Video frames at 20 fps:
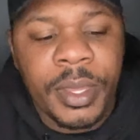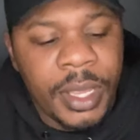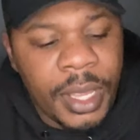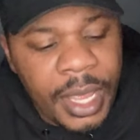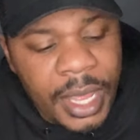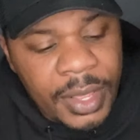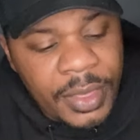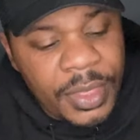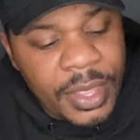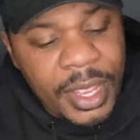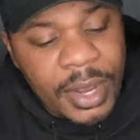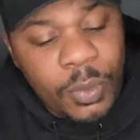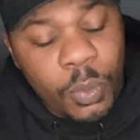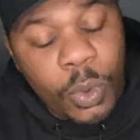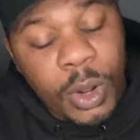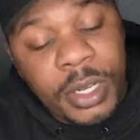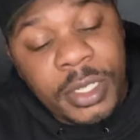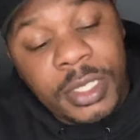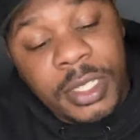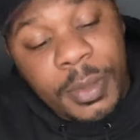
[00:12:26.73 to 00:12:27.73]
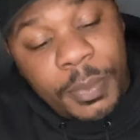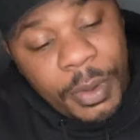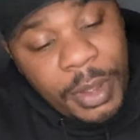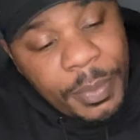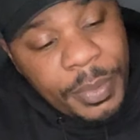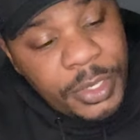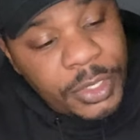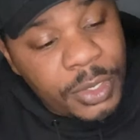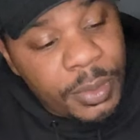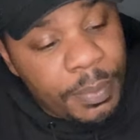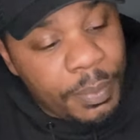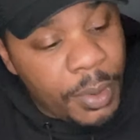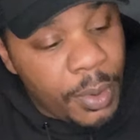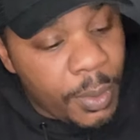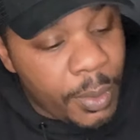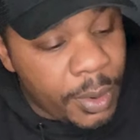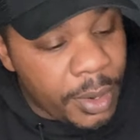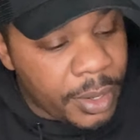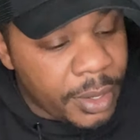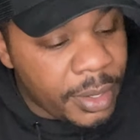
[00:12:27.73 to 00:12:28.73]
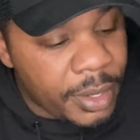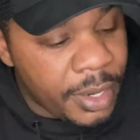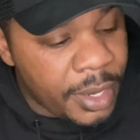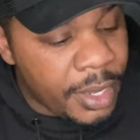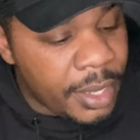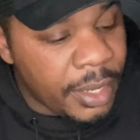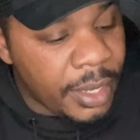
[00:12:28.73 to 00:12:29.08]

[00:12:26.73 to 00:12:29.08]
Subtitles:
And then once the puppies are born,